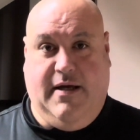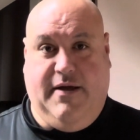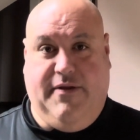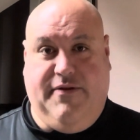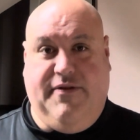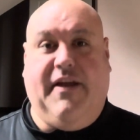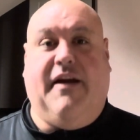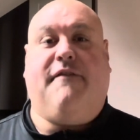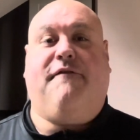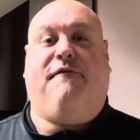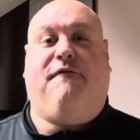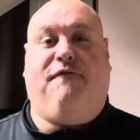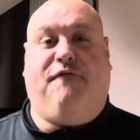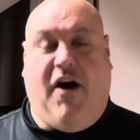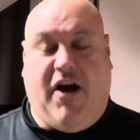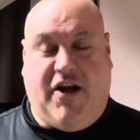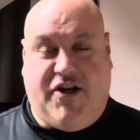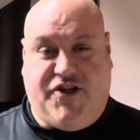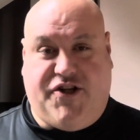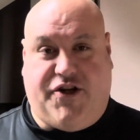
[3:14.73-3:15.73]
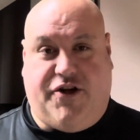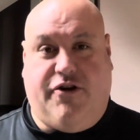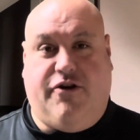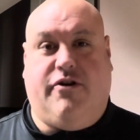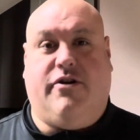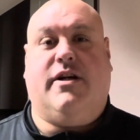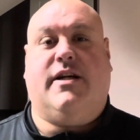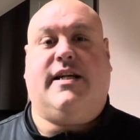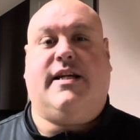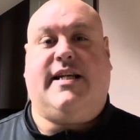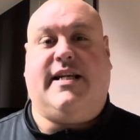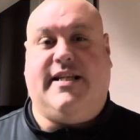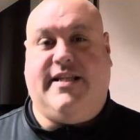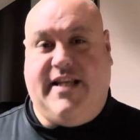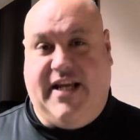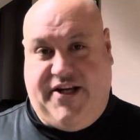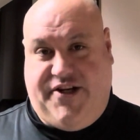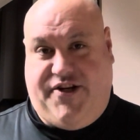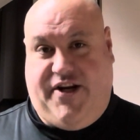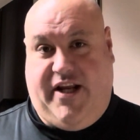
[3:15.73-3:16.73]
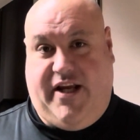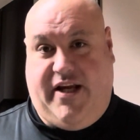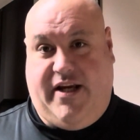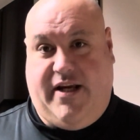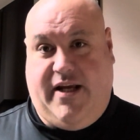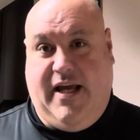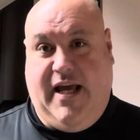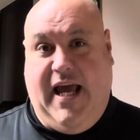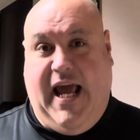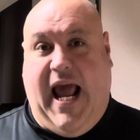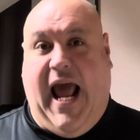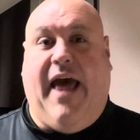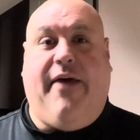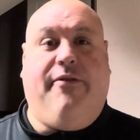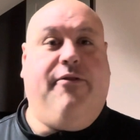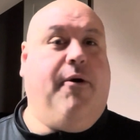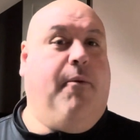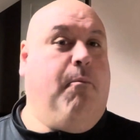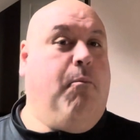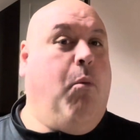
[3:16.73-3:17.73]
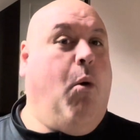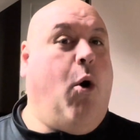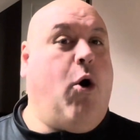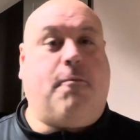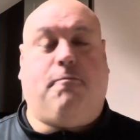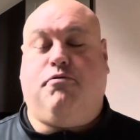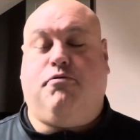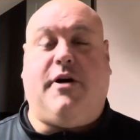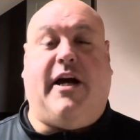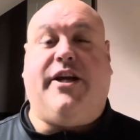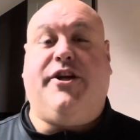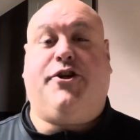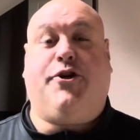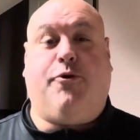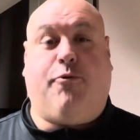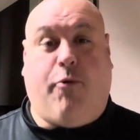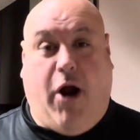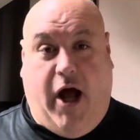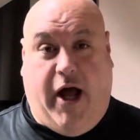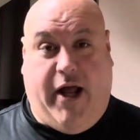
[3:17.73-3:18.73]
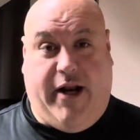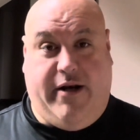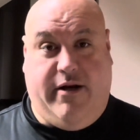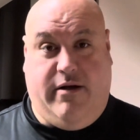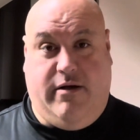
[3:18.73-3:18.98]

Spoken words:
than functional conditioning. And the more plays you run,